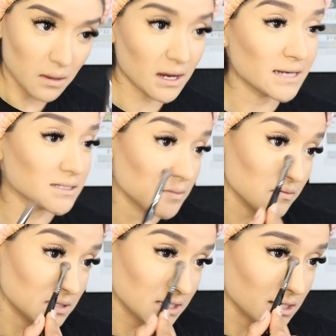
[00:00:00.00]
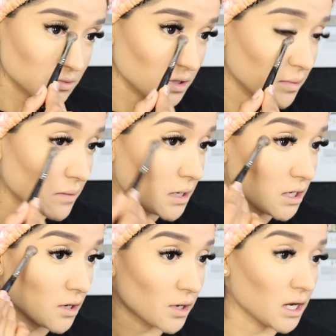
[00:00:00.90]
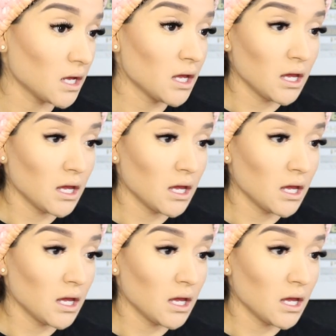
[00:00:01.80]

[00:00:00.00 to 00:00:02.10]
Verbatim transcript: Guys, I'm obsessed with Baby Yoda.